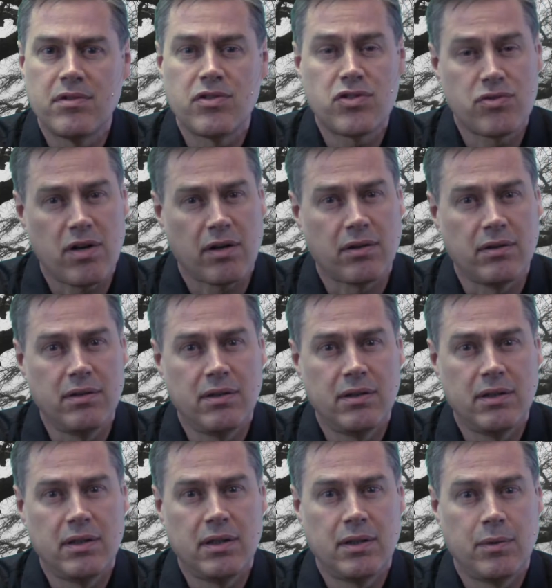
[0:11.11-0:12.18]
struggled
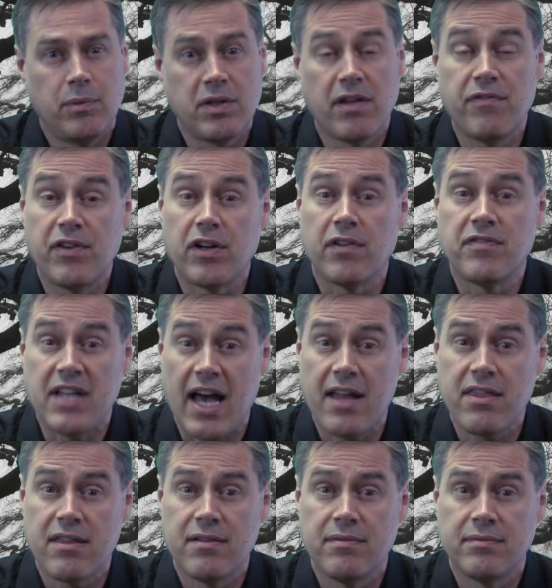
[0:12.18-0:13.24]
with the fear of death?